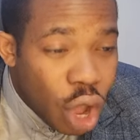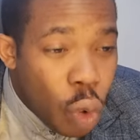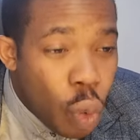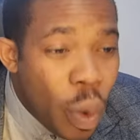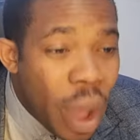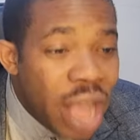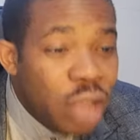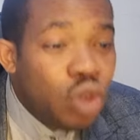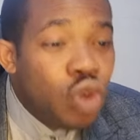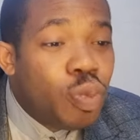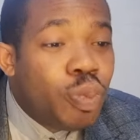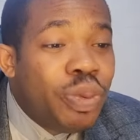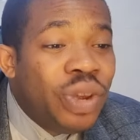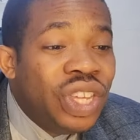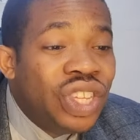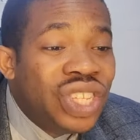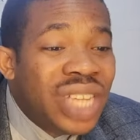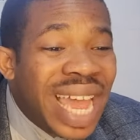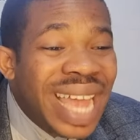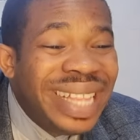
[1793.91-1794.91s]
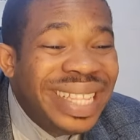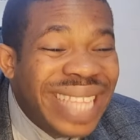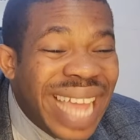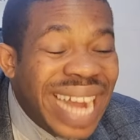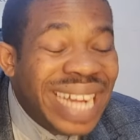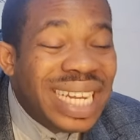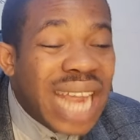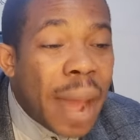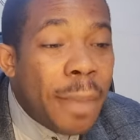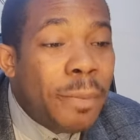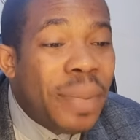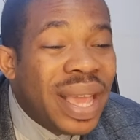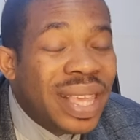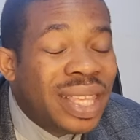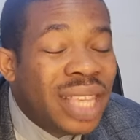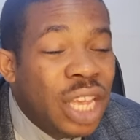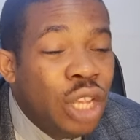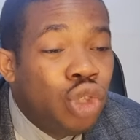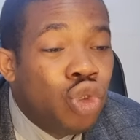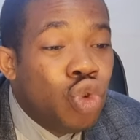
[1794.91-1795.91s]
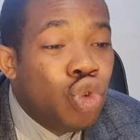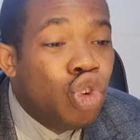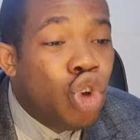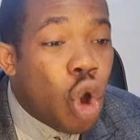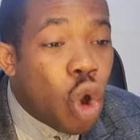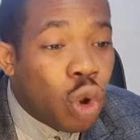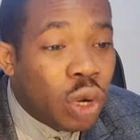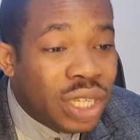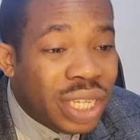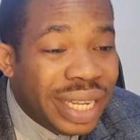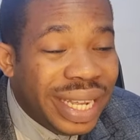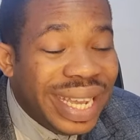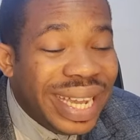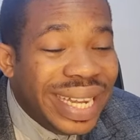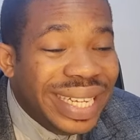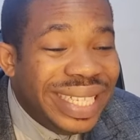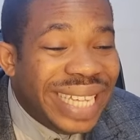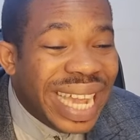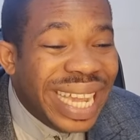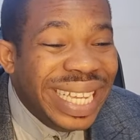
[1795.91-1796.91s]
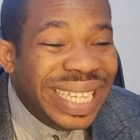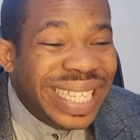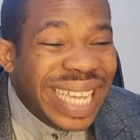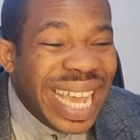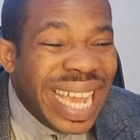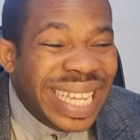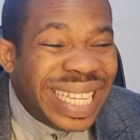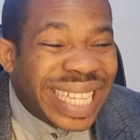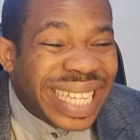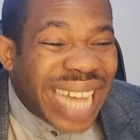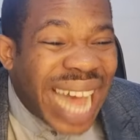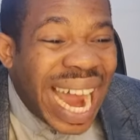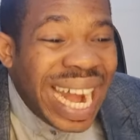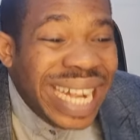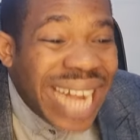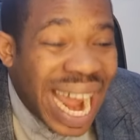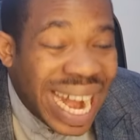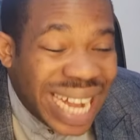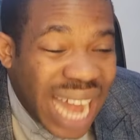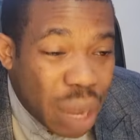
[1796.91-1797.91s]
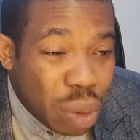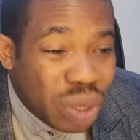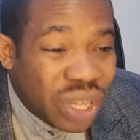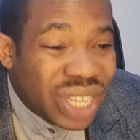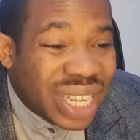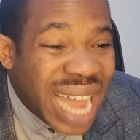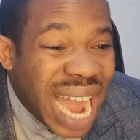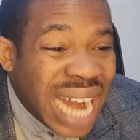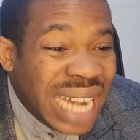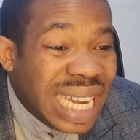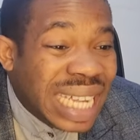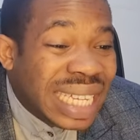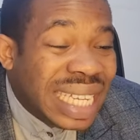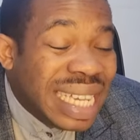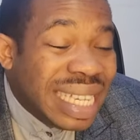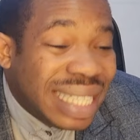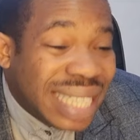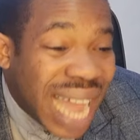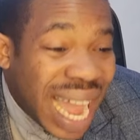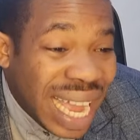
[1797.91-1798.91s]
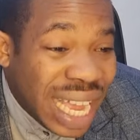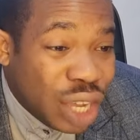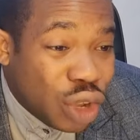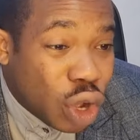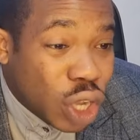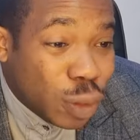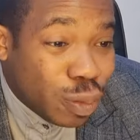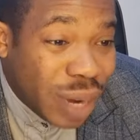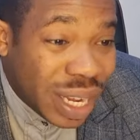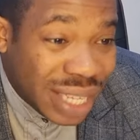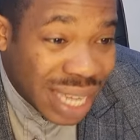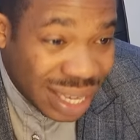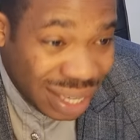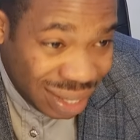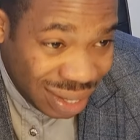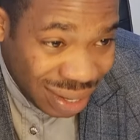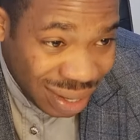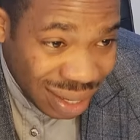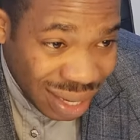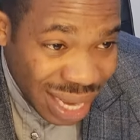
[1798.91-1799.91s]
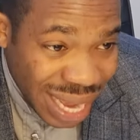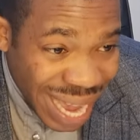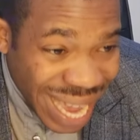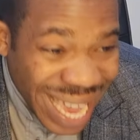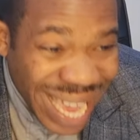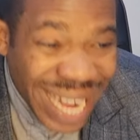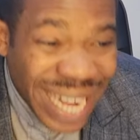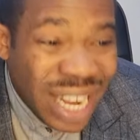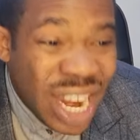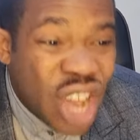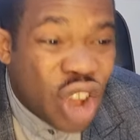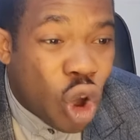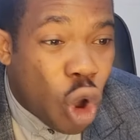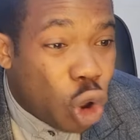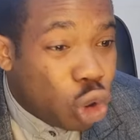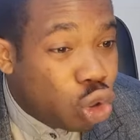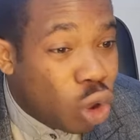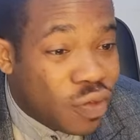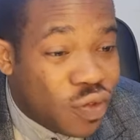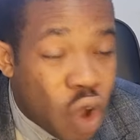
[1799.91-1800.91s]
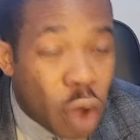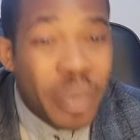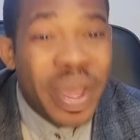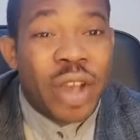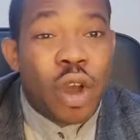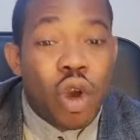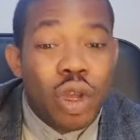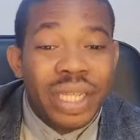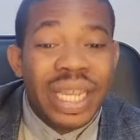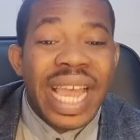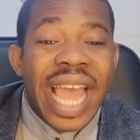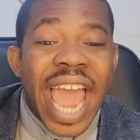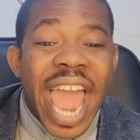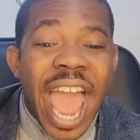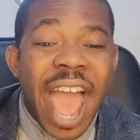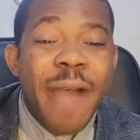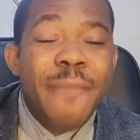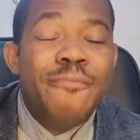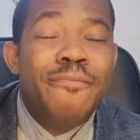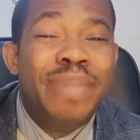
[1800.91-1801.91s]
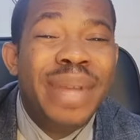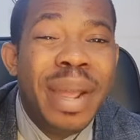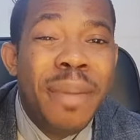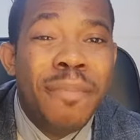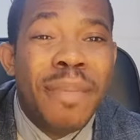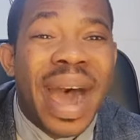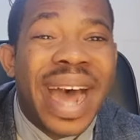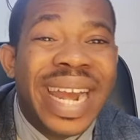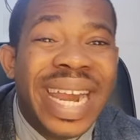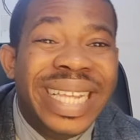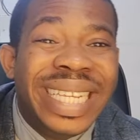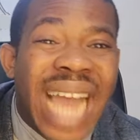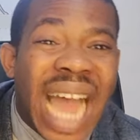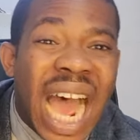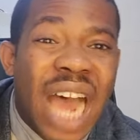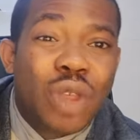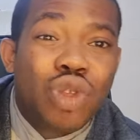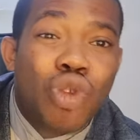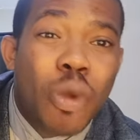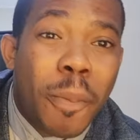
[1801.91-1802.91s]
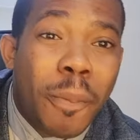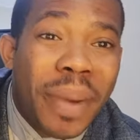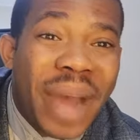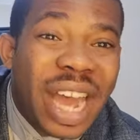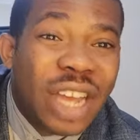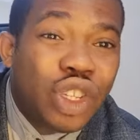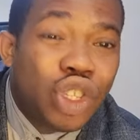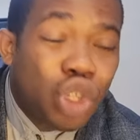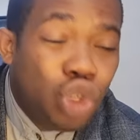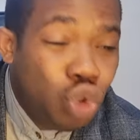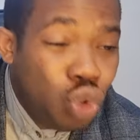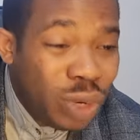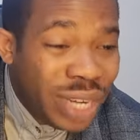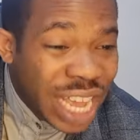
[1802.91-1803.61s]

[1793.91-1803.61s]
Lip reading: when you presented that person to God, there is a scanner that will scan the sister in God's presence, in the court of God, because every marriage has to pass through